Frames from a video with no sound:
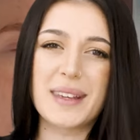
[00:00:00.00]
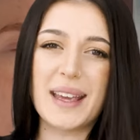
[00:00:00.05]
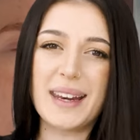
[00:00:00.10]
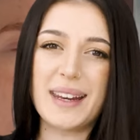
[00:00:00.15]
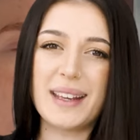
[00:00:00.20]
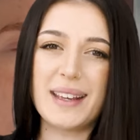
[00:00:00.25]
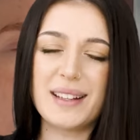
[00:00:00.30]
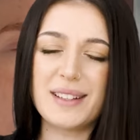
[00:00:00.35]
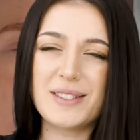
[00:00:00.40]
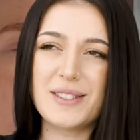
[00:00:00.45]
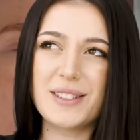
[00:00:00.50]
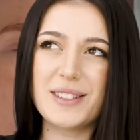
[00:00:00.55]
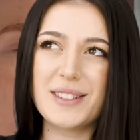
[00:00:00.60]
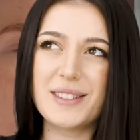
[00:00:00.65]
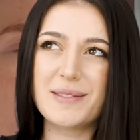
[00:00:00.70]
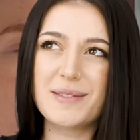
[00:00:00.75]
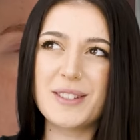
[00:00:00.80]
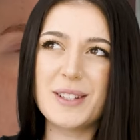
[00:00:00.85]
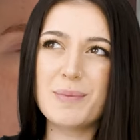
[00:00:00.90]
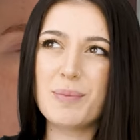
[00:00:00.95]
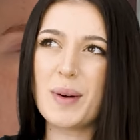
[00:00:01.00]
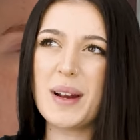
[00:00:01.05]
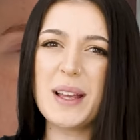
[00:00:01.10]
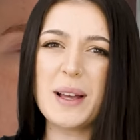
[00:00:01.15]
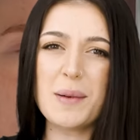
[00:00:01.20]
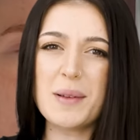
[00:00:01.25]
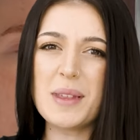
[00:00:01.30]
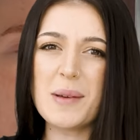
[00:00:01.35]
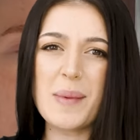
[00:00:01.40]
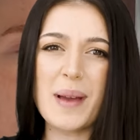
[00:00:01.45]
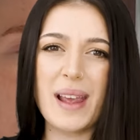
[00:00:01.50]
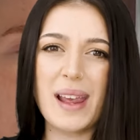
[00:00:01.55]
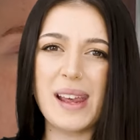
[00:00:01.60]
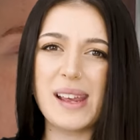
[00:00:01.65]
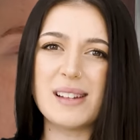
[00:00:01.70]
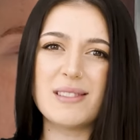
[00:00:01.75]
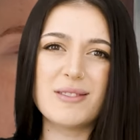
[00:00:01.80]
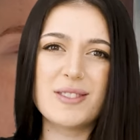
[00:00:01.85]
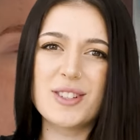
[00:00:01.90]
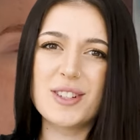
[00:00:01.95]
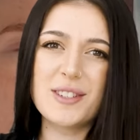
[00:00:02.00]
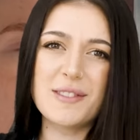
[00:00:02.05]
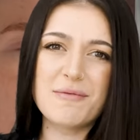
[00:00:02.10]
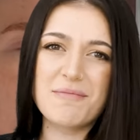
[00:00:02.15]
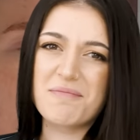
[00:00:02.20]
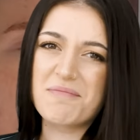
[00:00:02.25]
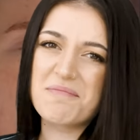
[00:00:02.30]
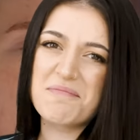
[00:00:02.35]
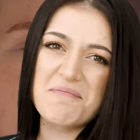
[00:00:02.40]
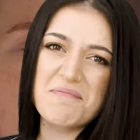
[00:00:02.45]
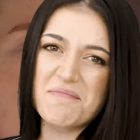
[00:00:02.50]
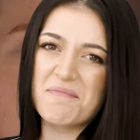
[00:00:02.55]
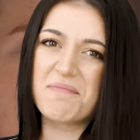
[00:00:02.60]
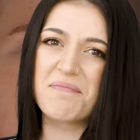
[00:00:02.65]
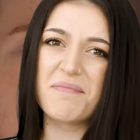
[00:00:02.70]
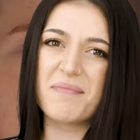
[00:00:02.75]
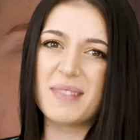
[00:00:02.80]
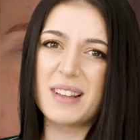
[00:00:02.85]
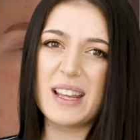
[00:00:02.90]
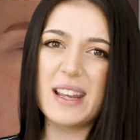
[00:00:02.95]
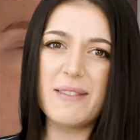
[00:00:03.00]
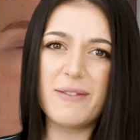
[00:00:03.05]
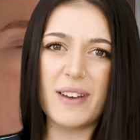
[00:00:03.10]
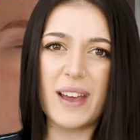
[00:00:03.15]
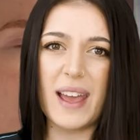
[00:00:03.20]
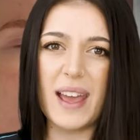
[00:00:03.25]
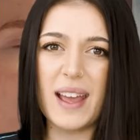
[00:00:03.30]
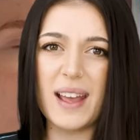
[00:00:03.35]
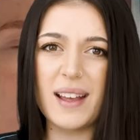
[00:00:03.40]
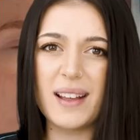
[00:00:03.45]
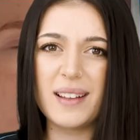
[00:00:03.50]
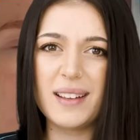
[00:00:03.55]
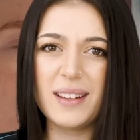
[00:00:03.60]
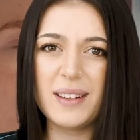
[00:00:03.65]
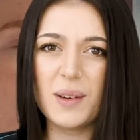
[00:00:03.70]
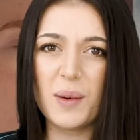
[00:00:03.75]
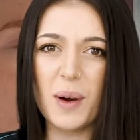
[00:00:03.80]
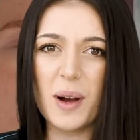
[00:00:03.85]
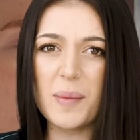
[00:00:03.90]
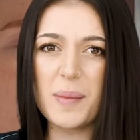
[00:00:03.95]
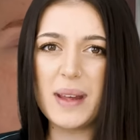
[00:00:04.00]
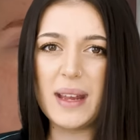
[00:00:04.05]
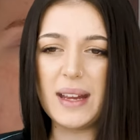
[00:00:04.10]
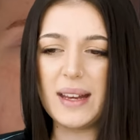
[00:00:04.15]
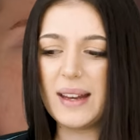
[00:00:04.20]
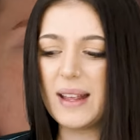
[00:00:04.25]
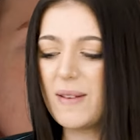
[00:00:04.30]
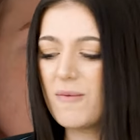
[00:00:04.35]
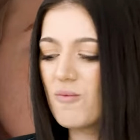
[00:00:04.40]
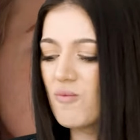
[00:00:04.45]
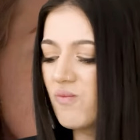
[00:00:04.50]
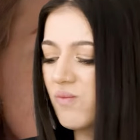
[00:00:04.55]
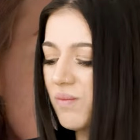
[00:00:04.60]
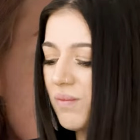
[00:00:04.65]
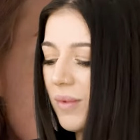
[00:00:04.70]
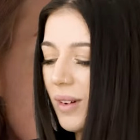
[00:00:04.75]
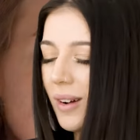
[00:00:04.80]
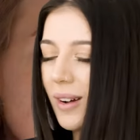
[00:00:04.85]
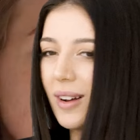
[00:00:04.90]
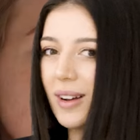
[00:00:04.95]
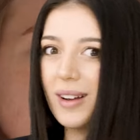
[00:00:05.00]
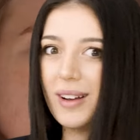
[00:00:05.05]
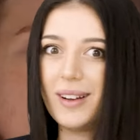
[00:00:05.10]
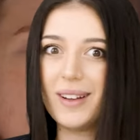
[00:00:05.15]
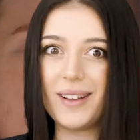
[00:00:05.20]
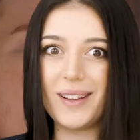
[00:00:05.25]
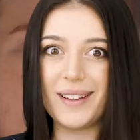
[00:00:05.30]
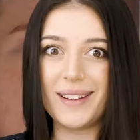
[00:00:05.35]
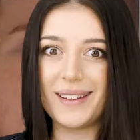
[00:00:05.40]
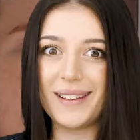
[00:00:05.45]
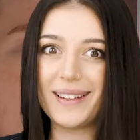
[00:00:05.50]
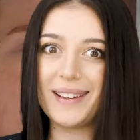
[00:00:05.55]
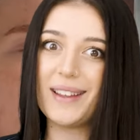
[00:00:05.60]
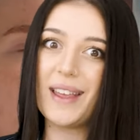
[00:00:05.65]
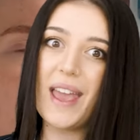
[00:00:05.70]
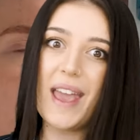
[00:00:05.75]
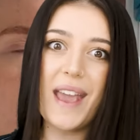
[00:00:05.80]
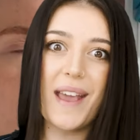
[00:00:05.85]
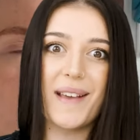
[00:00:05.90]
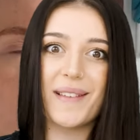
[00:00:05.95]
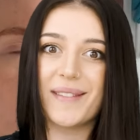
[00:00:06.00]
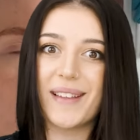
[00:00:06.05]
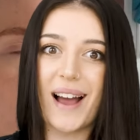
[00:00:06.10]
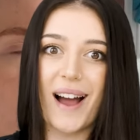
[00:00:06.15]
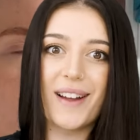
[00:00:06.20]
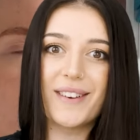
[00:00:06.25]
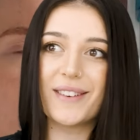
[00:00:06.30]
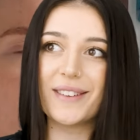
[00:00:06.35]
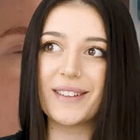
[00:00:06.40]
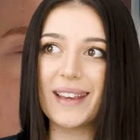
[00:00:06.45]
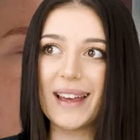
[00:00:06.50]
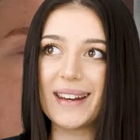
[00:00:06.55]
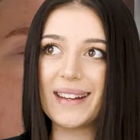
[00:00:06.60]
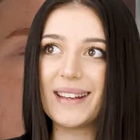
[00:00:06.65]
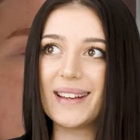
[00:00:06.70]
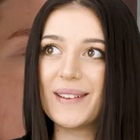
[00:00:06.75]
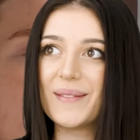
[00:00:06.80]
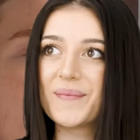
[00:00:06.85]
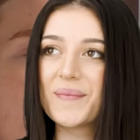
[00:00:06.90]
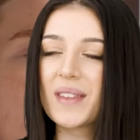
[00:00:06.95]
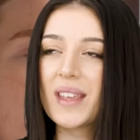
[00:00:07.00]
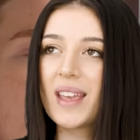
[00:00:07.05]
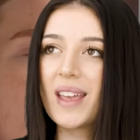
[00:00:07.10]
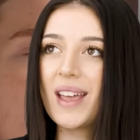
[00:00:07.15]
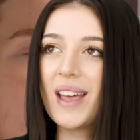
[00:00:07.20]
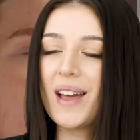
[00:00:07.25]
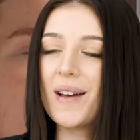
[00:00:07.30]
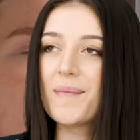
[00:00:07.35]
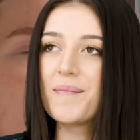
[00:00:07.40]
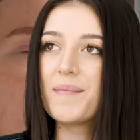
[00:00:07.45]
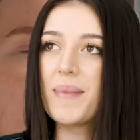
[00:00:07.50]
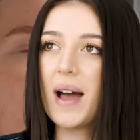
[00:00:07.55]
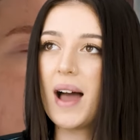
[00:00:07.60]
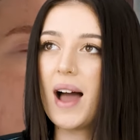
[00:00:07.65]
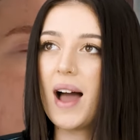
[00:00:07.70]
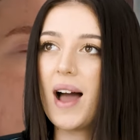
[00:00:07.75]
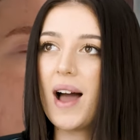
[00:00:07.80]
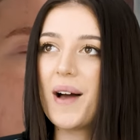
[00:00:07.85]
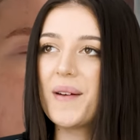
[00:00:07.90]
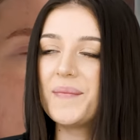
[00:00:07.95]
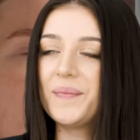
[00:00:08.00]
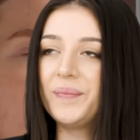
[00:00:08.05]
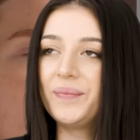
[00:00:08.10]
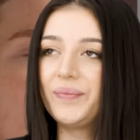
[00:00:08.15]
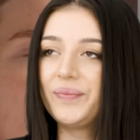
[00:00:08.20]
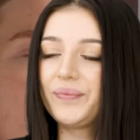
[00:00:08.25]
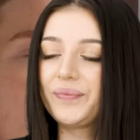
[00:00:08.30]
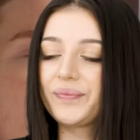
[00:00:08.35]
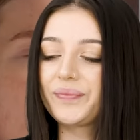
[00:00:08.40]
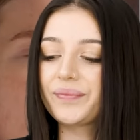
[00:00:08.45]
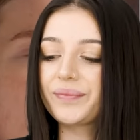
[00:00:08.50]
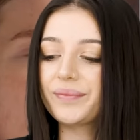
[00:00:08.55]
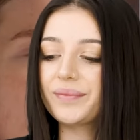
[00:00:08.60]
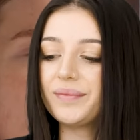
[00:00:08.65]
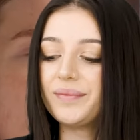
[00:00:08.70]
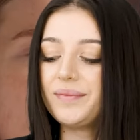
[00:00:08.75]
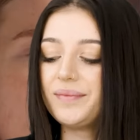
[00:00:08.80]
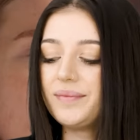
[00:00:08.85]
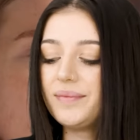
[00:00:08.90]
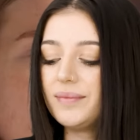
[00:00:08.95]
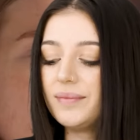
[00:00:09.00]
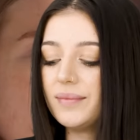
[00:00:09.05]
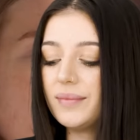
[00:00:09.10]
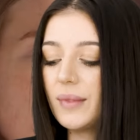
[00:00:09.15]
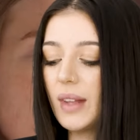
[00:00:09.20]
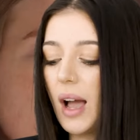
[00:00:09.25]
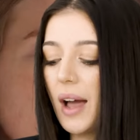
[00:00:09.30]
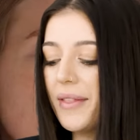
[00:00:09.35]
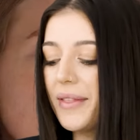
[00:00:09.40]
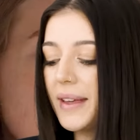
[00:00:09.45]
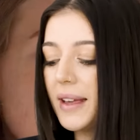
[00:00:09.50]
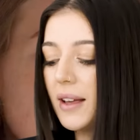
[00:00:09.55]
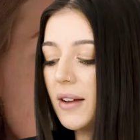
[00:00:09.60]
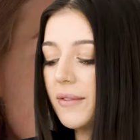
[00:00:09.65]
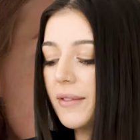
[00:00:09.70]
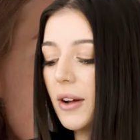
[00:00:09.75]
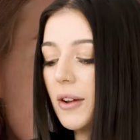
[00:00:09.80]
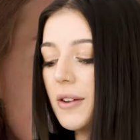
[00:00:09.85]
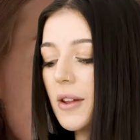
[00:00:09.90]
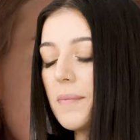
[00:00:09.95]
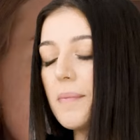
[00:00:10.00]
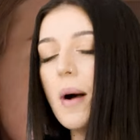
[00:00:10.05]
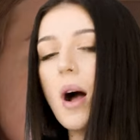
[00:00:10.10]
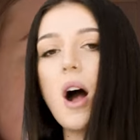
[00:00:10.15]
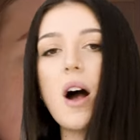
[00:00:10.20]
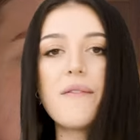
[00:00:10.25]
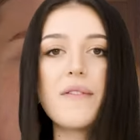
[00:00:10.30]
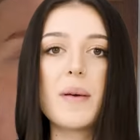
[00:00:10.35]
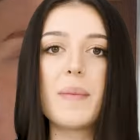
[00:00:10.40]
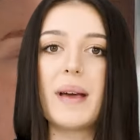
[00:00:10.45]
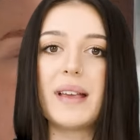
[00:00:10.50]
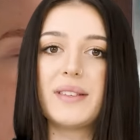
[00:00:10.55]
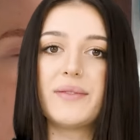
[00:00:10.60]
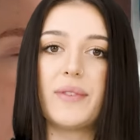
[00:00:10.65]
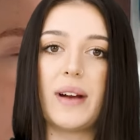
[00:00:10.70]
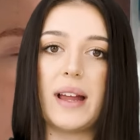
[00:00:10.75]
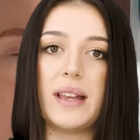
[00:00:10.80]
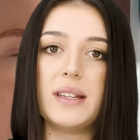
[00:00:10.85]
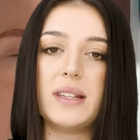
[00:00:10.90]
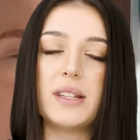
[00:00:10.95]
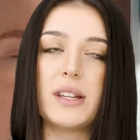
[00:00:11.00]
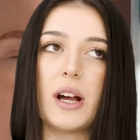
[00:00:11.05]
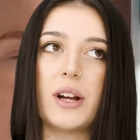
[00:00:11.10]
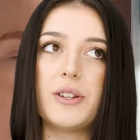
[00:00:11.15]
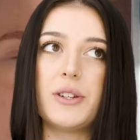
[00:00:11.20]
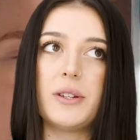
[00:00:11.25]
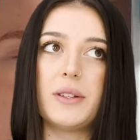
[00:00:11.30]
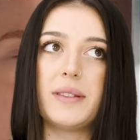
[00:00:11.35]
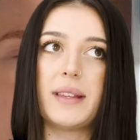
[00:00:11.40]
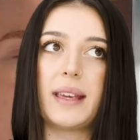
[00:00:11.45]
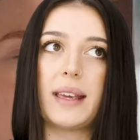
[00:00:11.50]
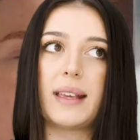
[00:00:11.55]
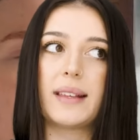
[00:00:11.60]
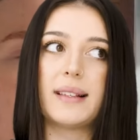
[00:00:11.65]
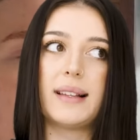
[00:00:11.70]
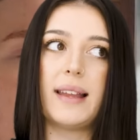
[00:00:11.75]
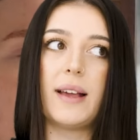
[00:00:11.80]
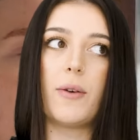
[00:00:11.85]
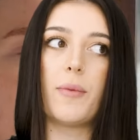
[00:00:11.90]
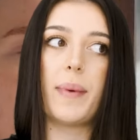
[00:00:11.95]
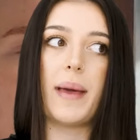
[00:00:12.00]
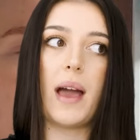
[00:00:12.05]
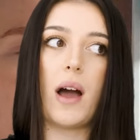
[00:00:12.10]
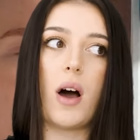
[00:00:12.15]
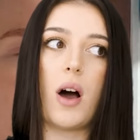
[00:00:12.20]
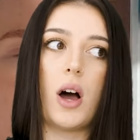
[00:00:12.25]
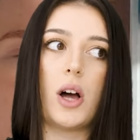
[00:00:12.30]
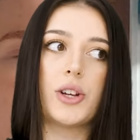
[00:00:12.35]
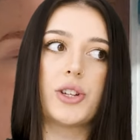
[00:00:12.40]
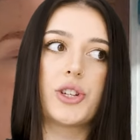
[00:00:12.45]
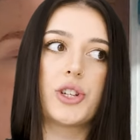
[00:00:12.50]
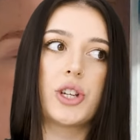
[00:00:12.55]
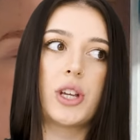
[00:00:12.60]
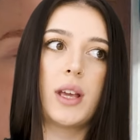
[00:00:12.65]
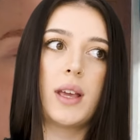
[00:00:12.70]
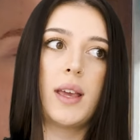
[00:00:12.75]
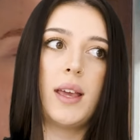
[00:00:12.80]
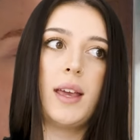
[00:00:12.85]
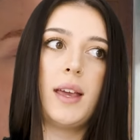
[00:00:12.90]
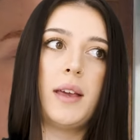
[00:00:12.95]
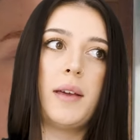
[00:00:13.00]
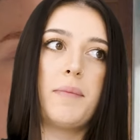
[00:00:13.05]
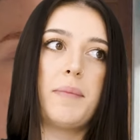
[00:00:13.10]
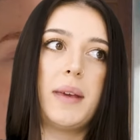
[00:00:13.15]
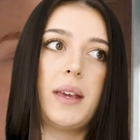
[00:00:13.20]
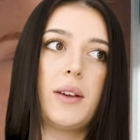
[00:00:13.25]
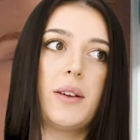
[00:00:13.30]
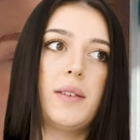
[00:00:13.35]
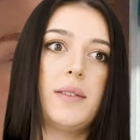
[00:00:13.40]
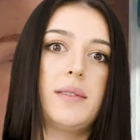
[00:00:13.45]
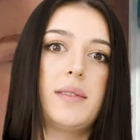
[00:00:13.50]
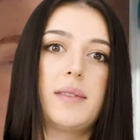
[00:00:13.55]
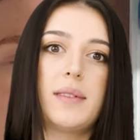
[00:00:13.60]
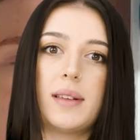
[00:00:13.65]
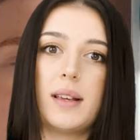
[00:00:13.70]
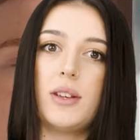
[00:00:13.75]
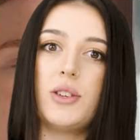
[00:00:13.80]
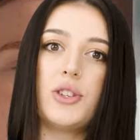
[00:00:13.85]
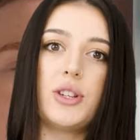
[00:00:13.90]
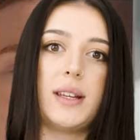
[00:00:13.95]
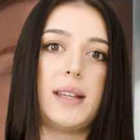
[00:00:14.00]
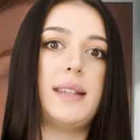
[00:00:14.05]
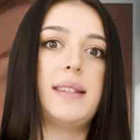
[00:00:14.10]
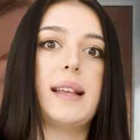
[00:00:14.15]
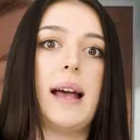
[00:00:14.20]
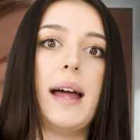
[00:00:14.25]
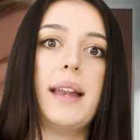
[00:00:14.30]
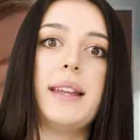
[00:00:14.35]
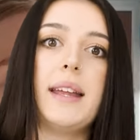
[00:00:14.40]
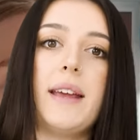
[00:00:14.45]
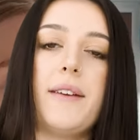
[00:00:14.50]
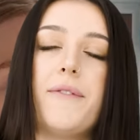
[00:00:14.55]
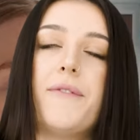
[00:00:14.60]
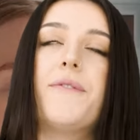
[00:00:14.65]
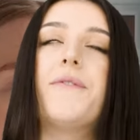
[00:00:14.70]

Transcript: get it. Just, just break up with her, mate. Just leave it. You know what I mean? It, oh, it, I don't get it. But um, I think on the part of her best friend, I do think it's a little bit harsh because as she said, if